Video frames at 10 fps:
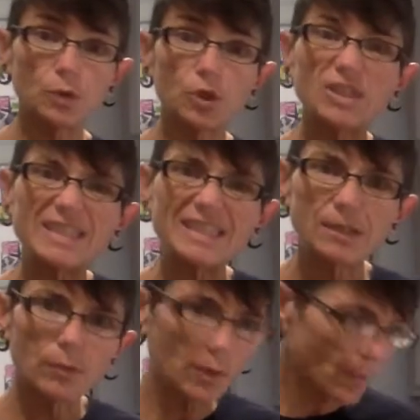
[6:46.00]
we're going to
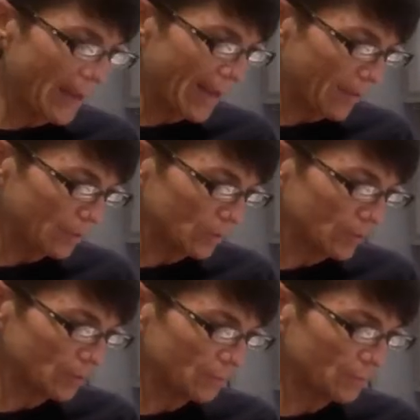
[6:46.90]
zero out.
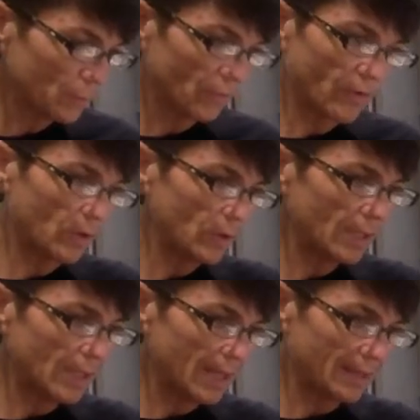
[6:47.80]
We've already
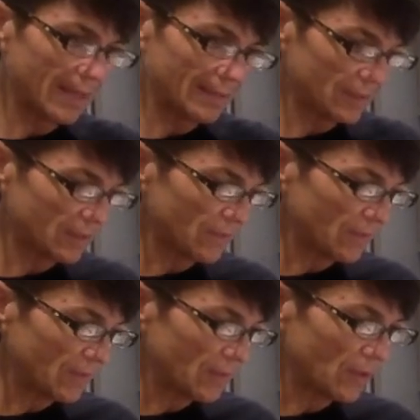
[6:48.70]
got that
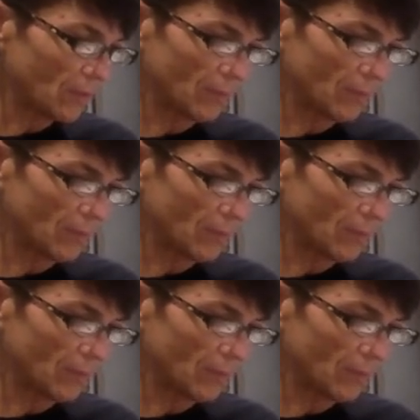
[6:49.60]
stuff in there,